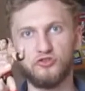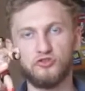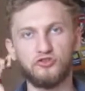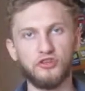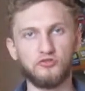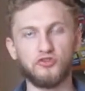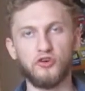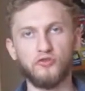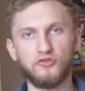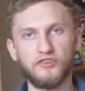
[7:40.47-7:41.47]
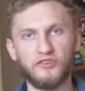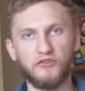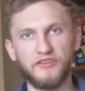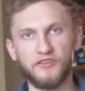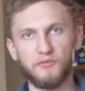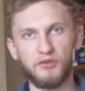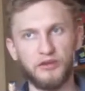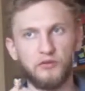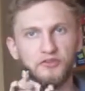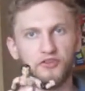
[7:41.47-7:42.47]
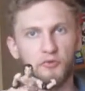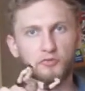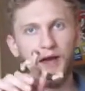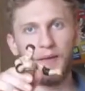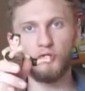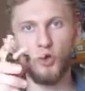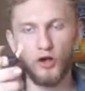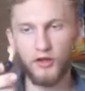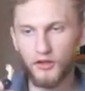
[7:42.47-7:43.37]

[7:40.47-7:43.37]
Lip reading: a wrestler because I love it so much, but I'm not.